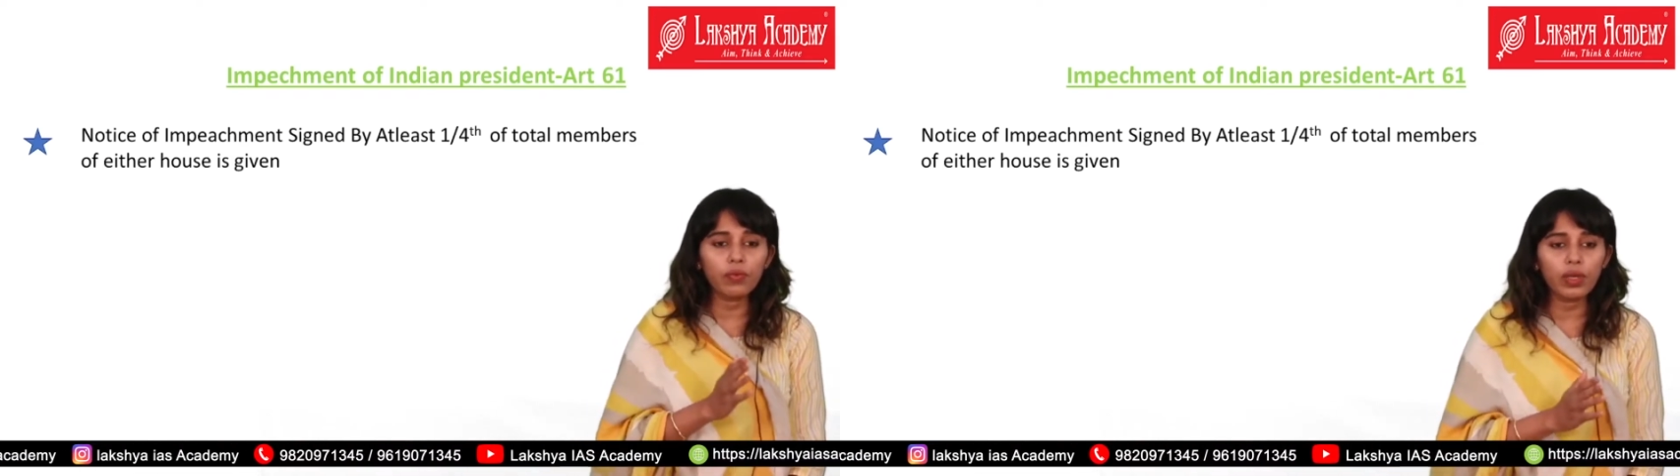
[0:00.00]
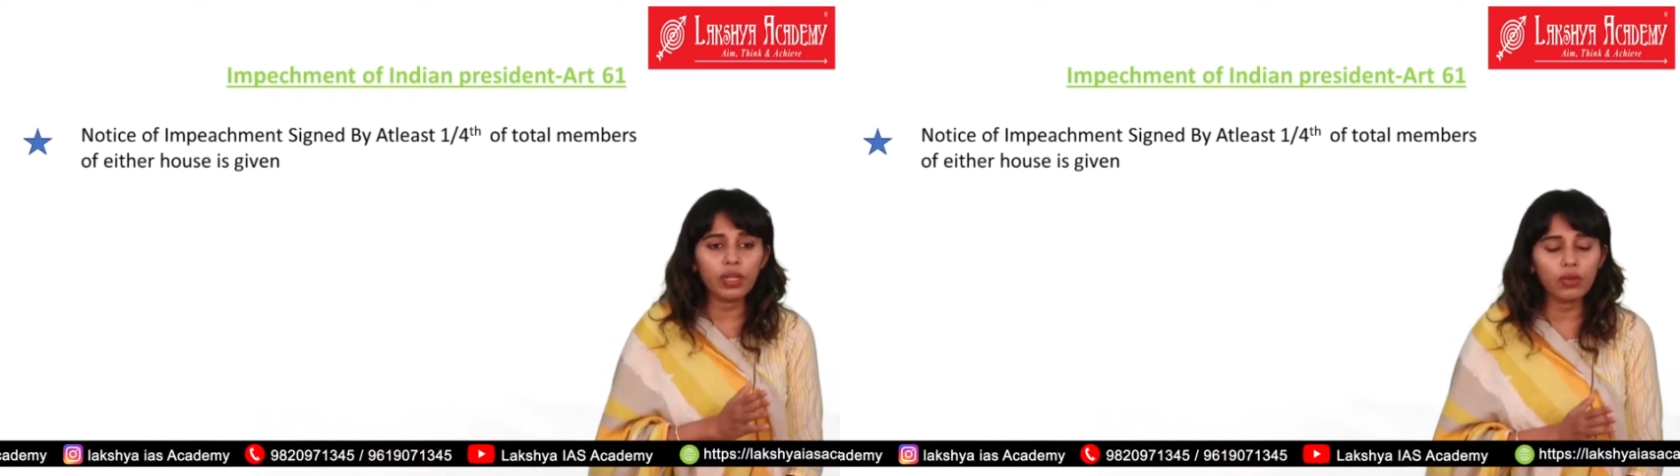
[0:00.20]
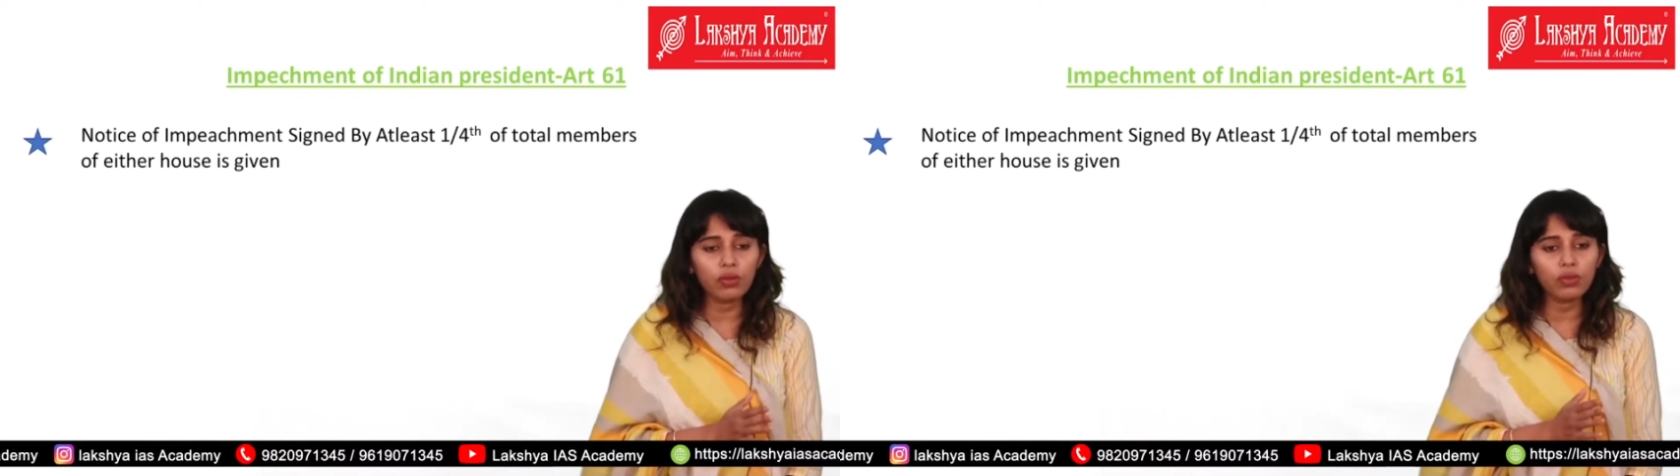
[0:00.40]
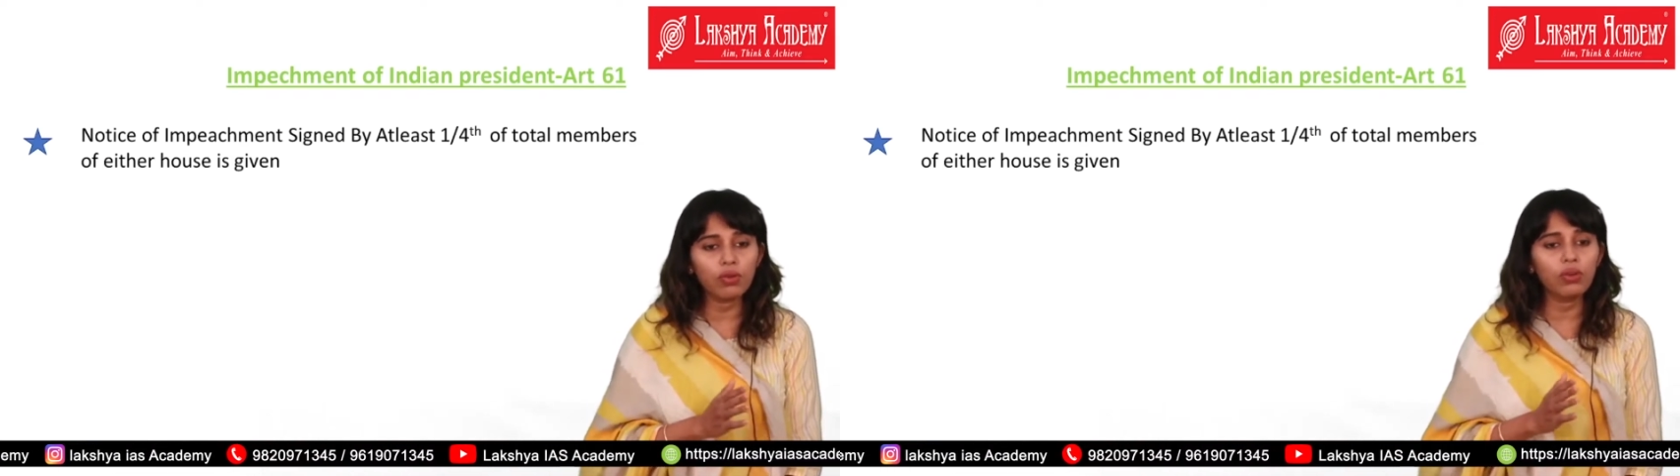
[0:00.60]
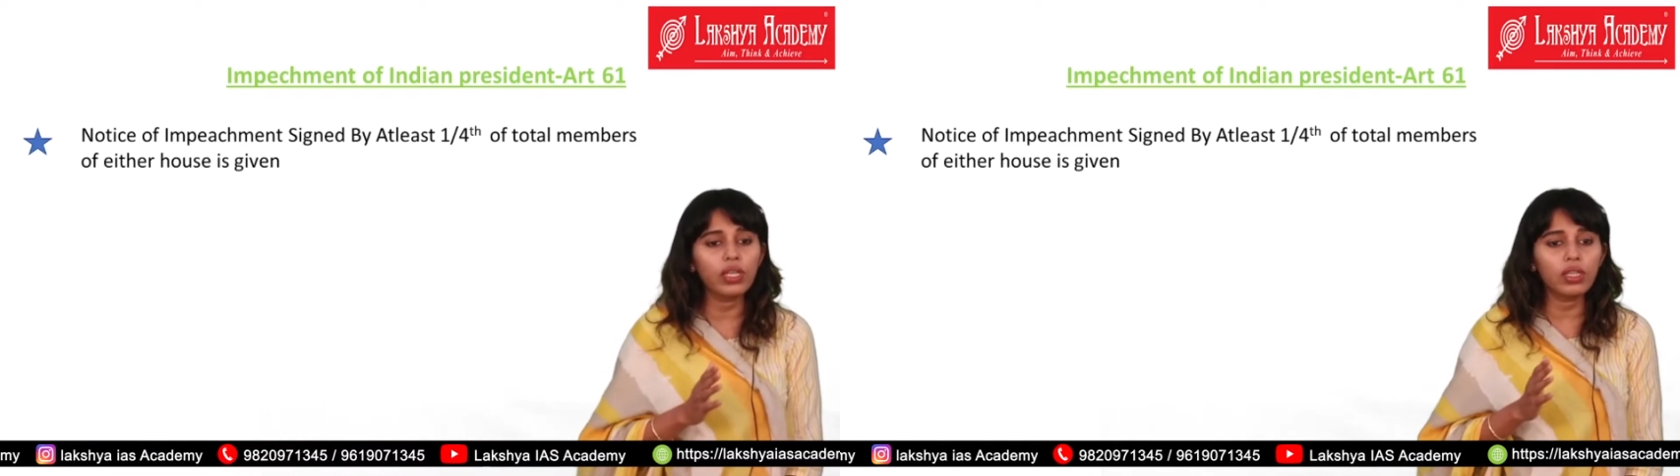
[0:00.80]
be introduced
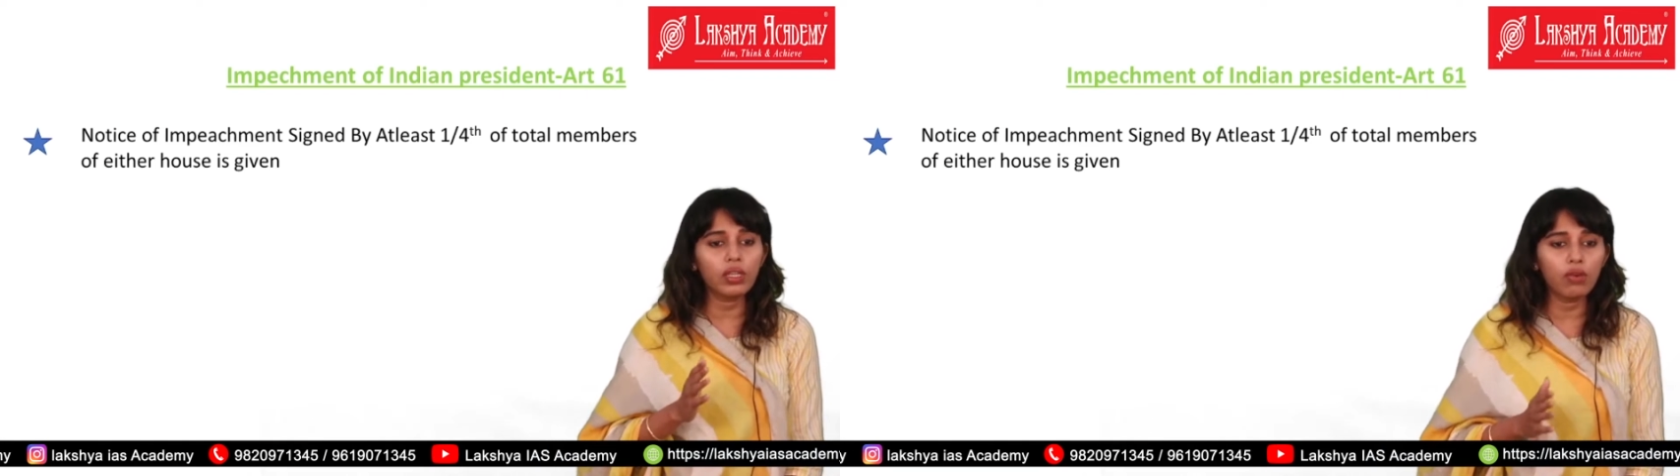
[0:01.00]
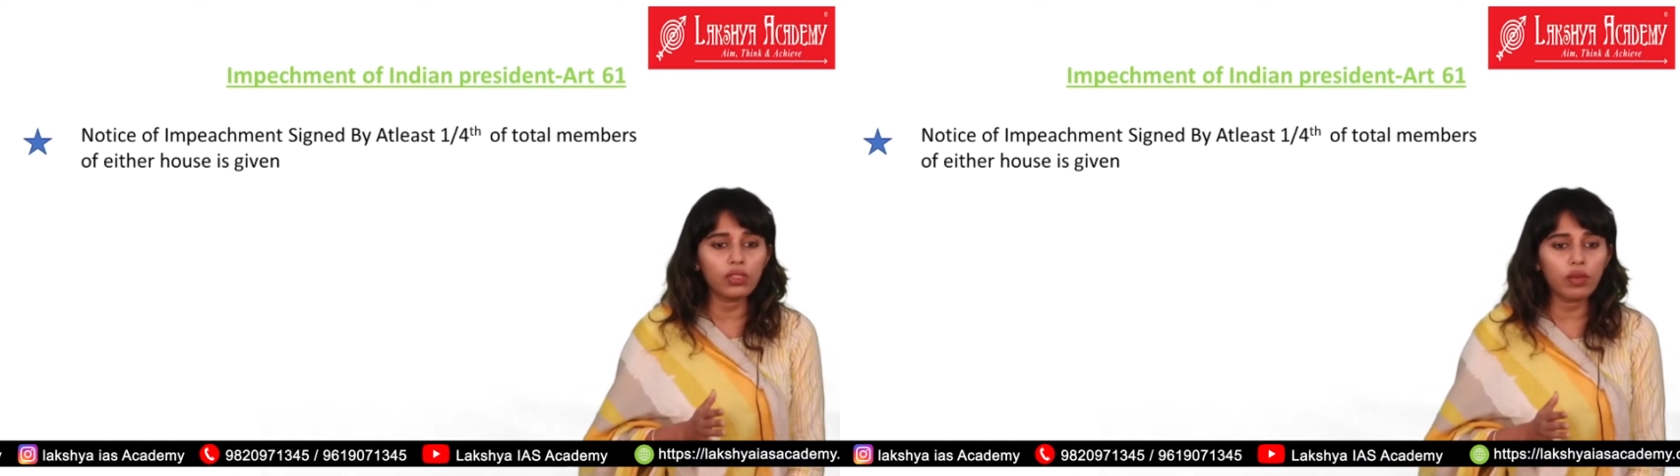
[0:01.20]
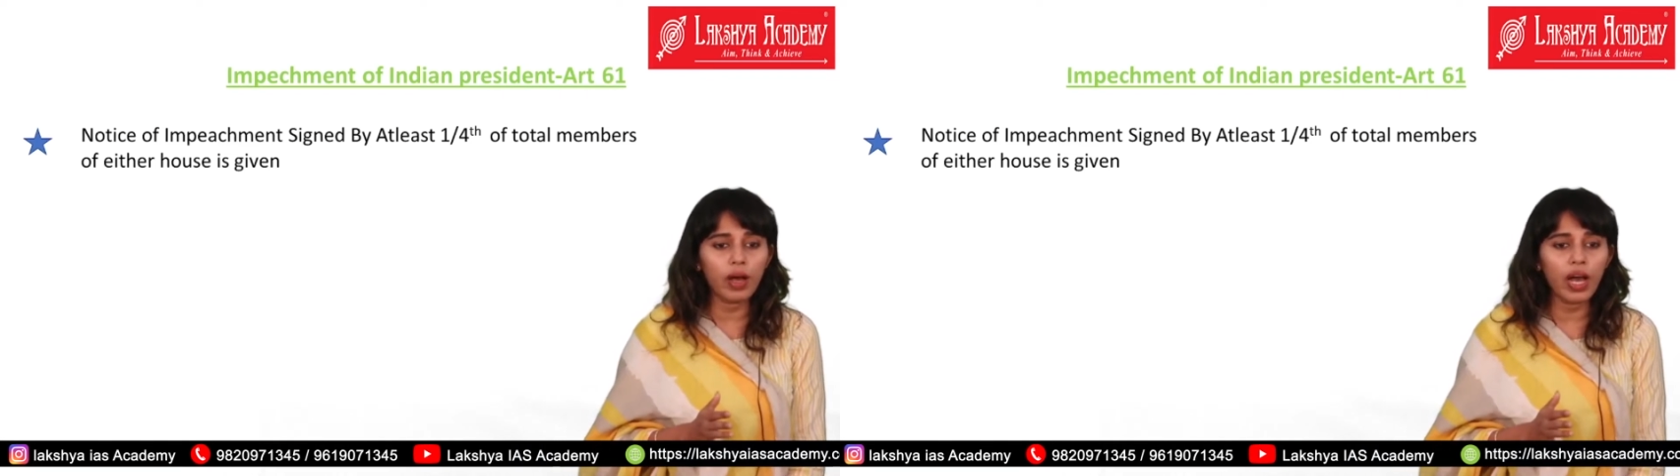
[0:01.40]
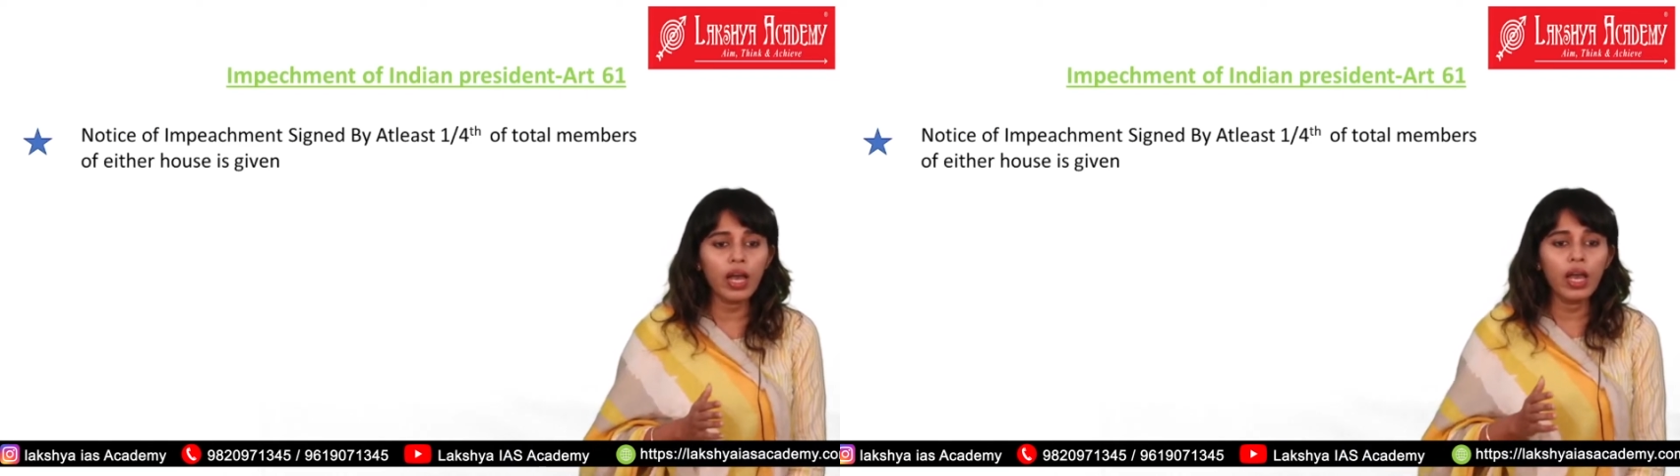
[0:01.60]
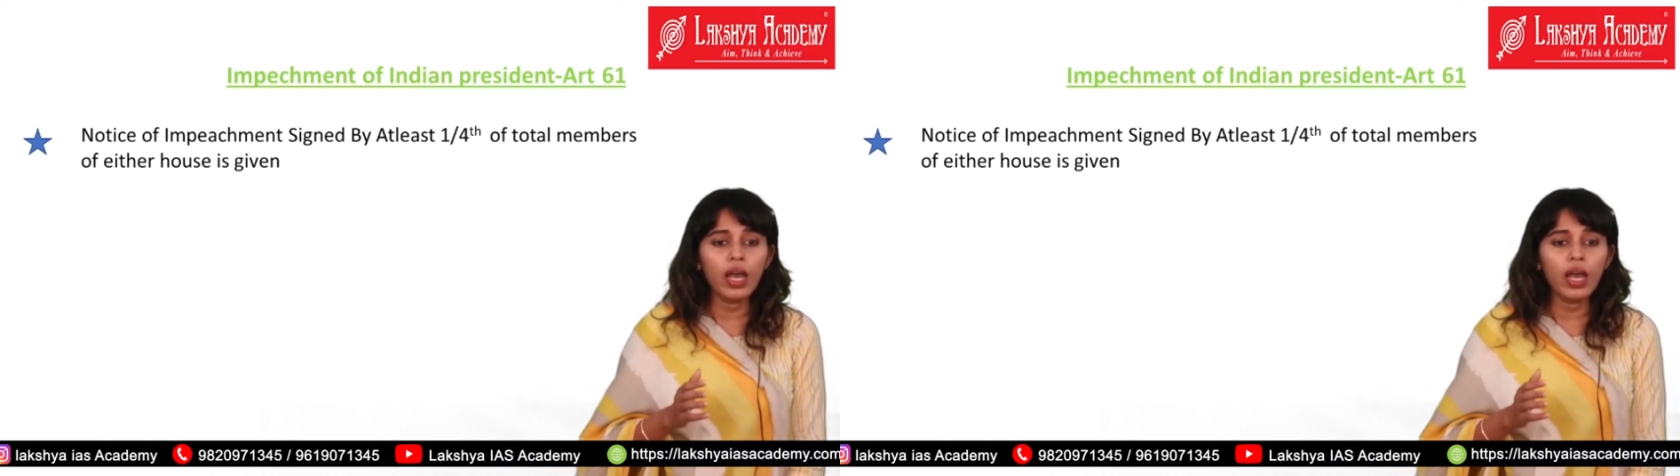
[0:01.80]
only in the Lok Sabha.